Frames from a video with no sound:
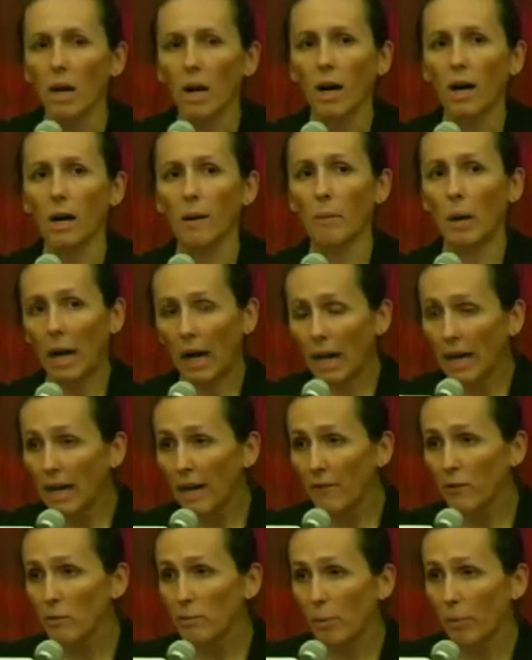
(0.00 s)
I
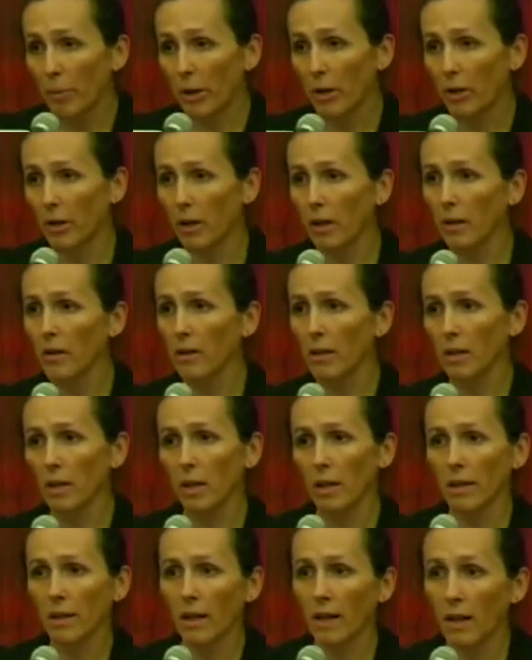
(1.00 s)
haven't prepared anything
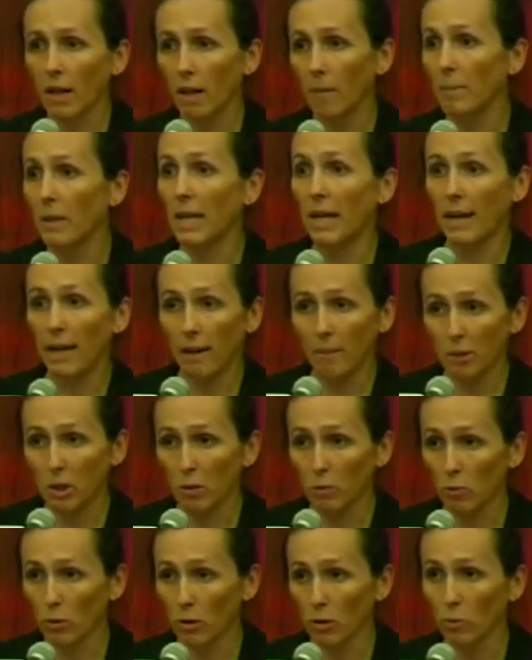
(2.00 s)
like that. I'd be happy to
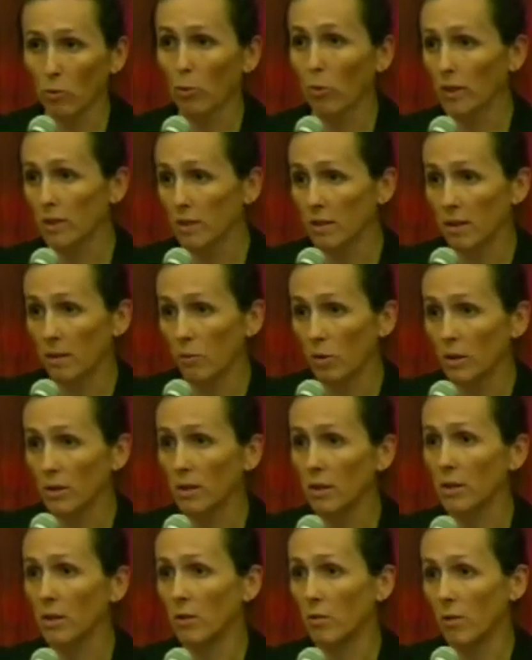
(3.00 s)
work with someone
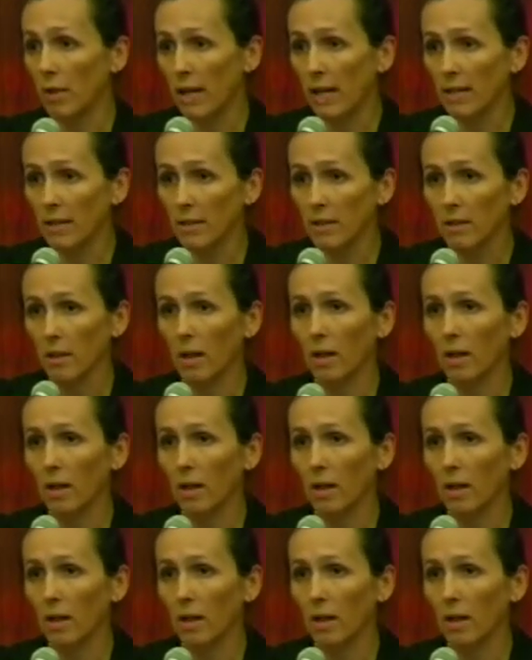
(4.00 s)
to do that.